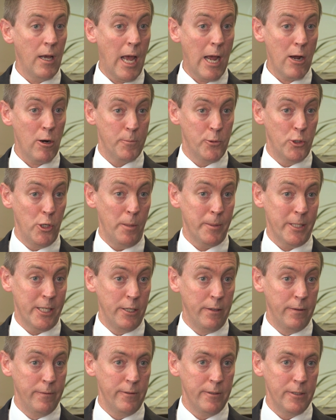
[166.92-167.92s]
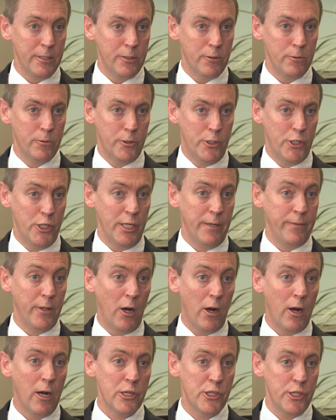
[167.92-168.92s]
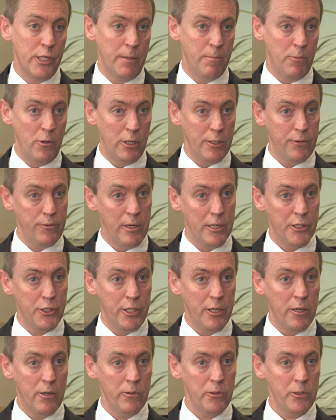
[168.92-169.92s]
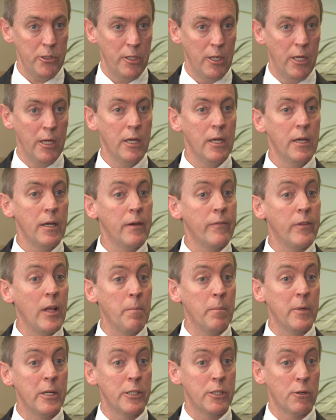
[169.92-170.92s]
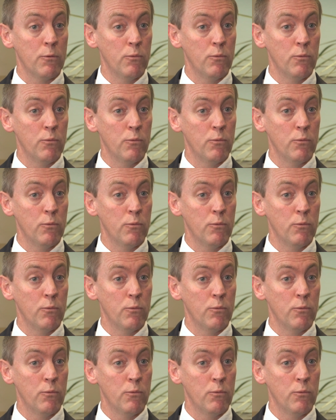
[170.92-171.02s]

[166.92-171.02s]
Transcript: Our objective is to achieve the highest share price for our shareholders. That means